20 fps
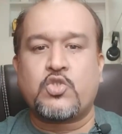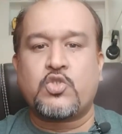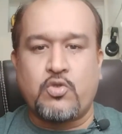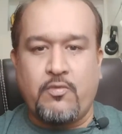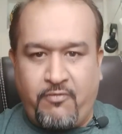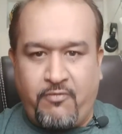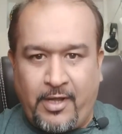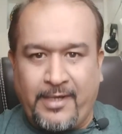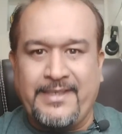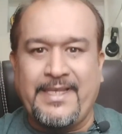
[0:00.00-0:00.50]

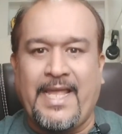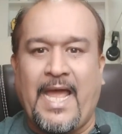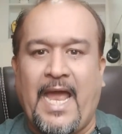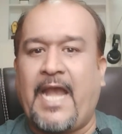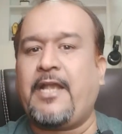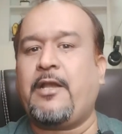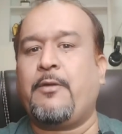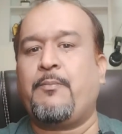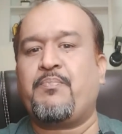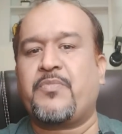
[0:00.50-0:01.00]
So for
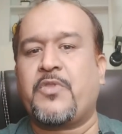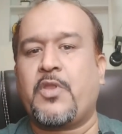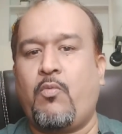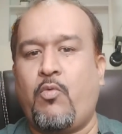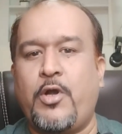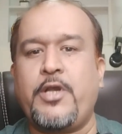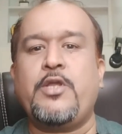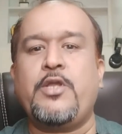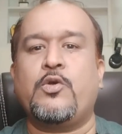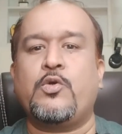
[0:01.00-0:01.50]
that,
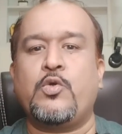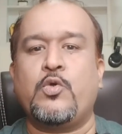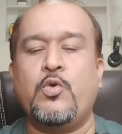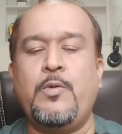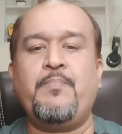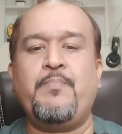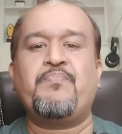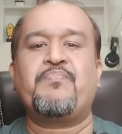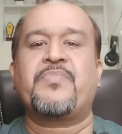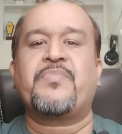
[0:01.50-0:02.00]
what do you
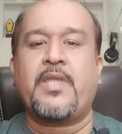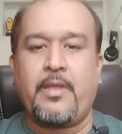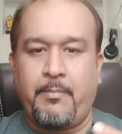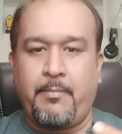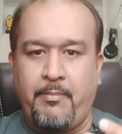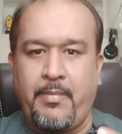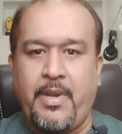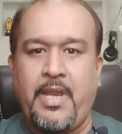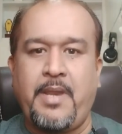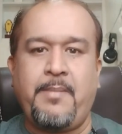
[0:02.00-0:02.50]
do?
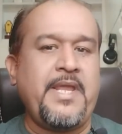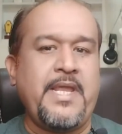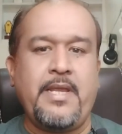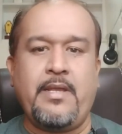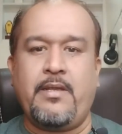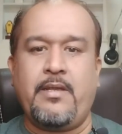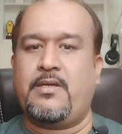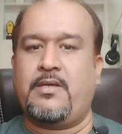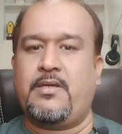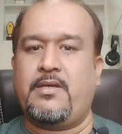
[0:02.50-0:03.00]

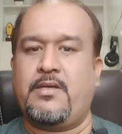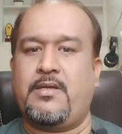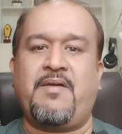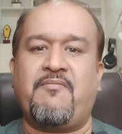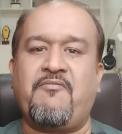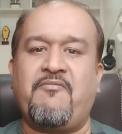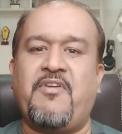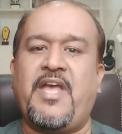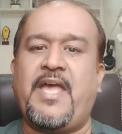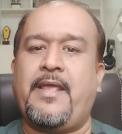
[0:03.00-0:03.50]
Maybe
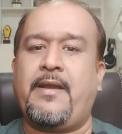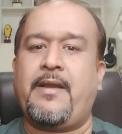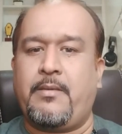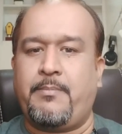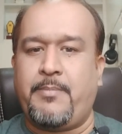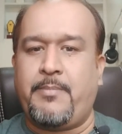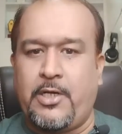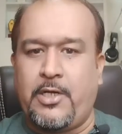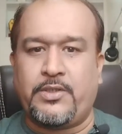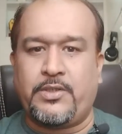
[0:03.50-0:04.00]
somewhere
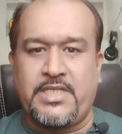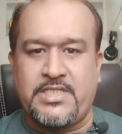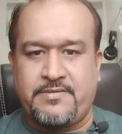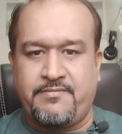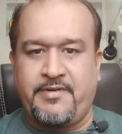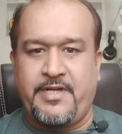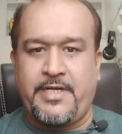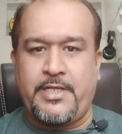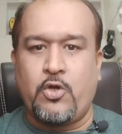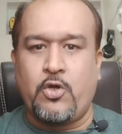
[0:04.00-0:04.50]
below
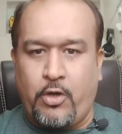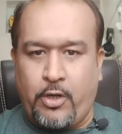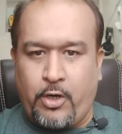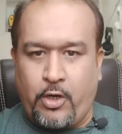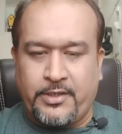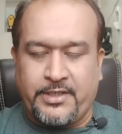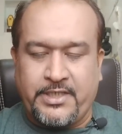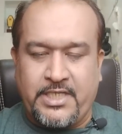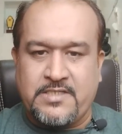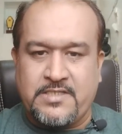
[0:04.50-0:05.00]
this video
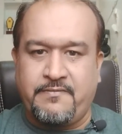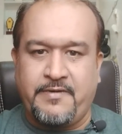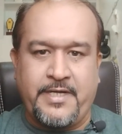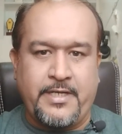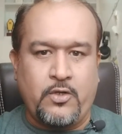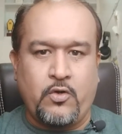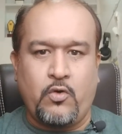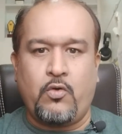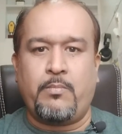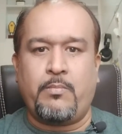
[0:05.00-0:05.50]
or on this
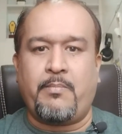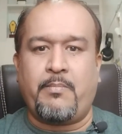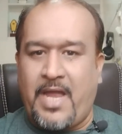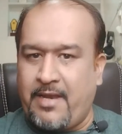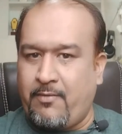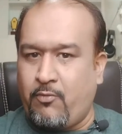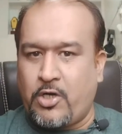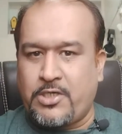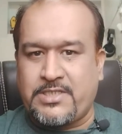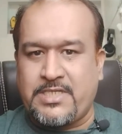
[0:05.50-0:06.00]
video,
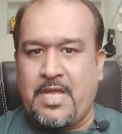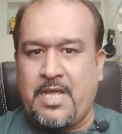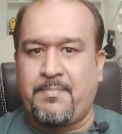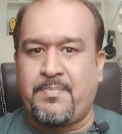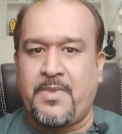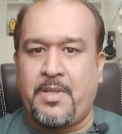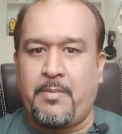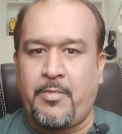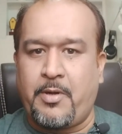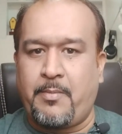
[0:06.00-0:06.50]
my WhatsApp
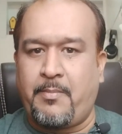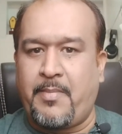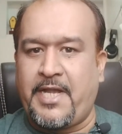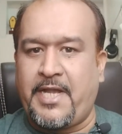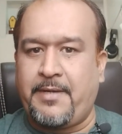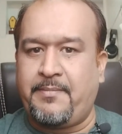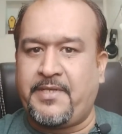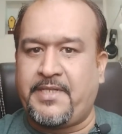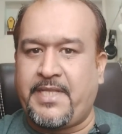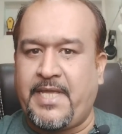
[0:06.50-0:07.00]
number
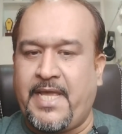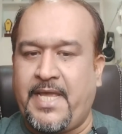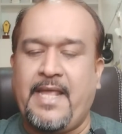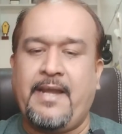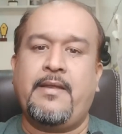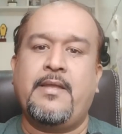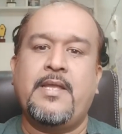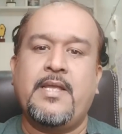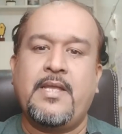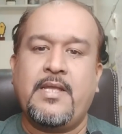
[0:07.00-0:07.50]
might be
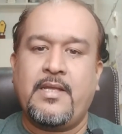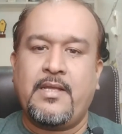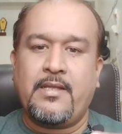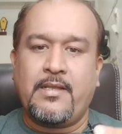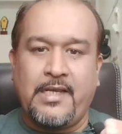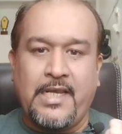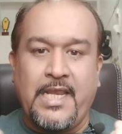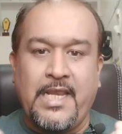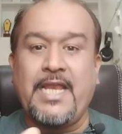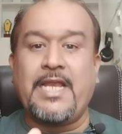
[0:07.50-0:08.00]
there.
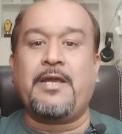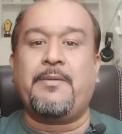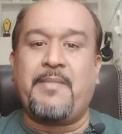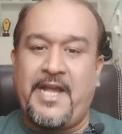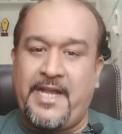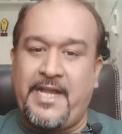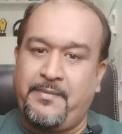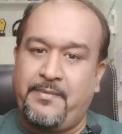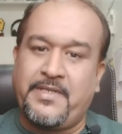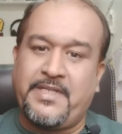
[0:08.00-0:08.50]
Link
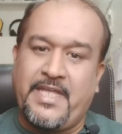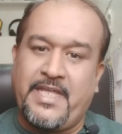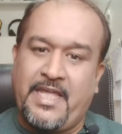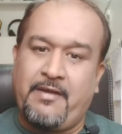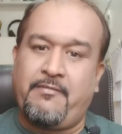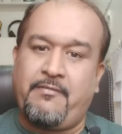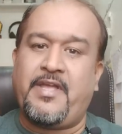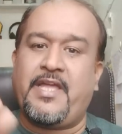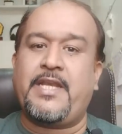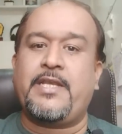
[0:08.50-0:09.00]
might be
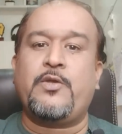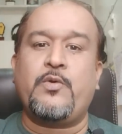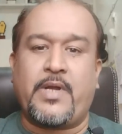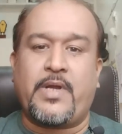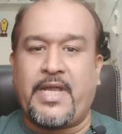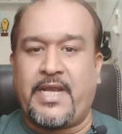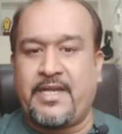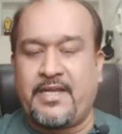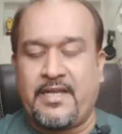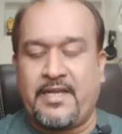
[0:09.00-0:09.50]
there where you
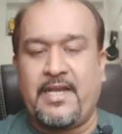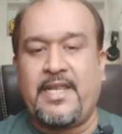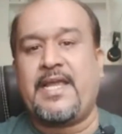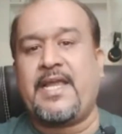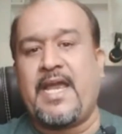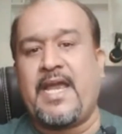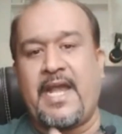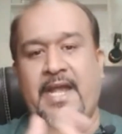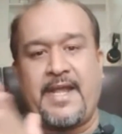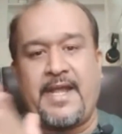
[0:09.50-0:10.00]
can
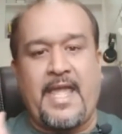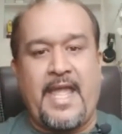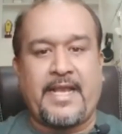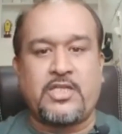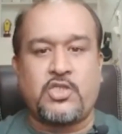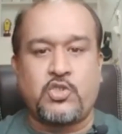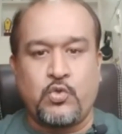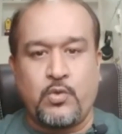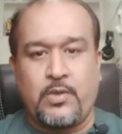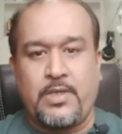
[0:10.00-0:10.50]
click and
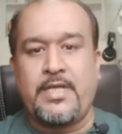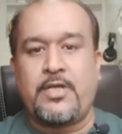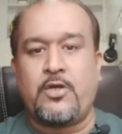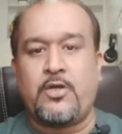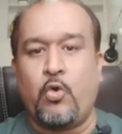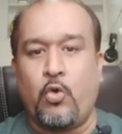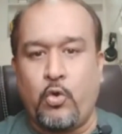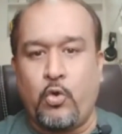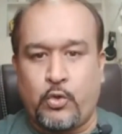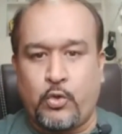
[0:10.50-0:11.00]
actually
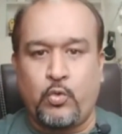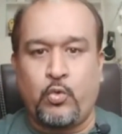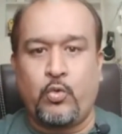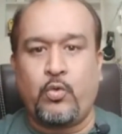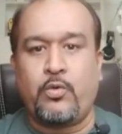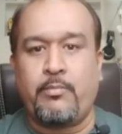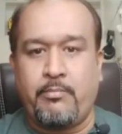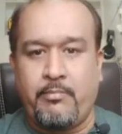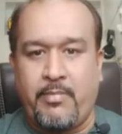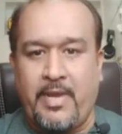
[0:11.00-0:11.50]
go
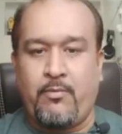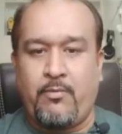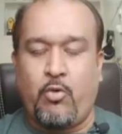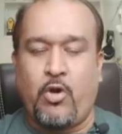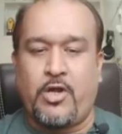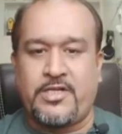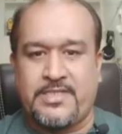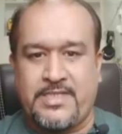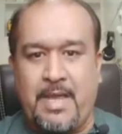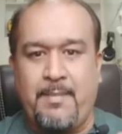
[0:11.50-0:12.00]
to my
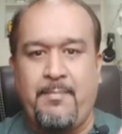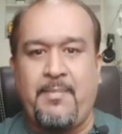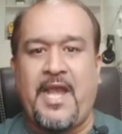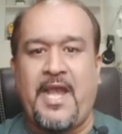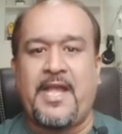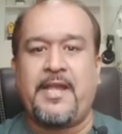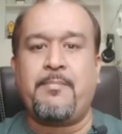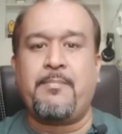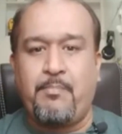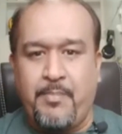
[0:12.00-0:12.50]
WhatsApp
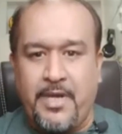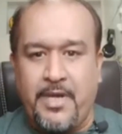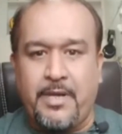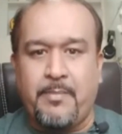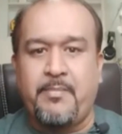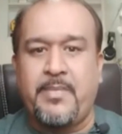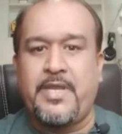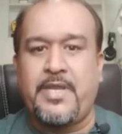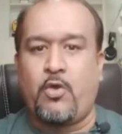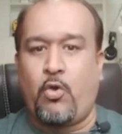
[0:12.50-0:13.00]
and
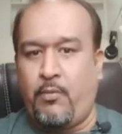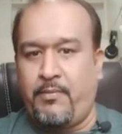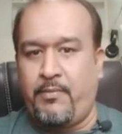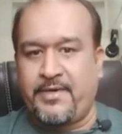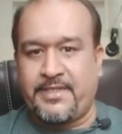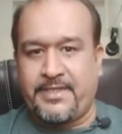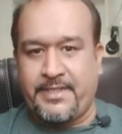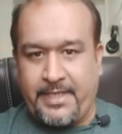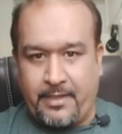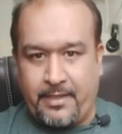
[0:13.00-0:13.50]
ping me
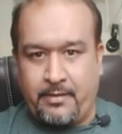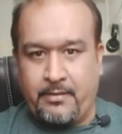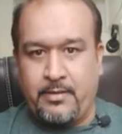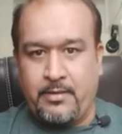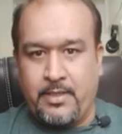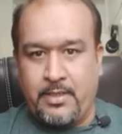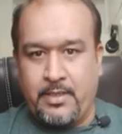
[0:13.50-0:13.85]
over that.